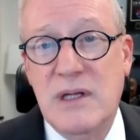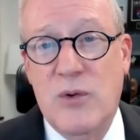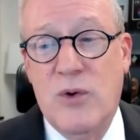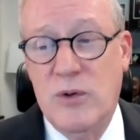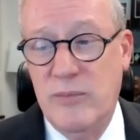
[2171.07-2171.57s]

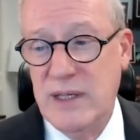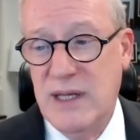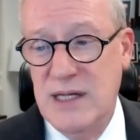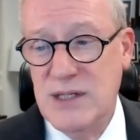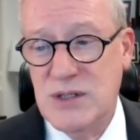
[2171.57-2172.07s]
oral
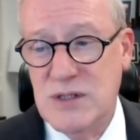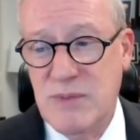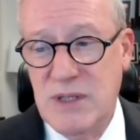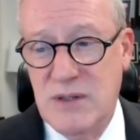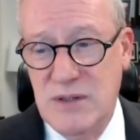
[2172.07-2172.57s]
medications,
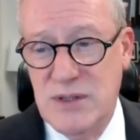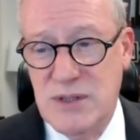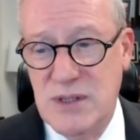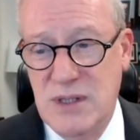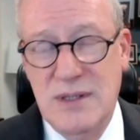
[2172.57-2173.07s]

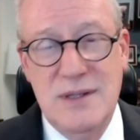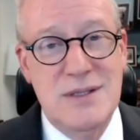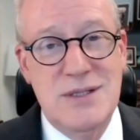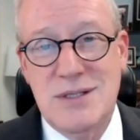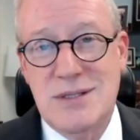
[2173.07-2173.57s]
because
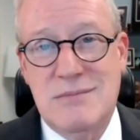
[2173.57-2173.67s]
it's just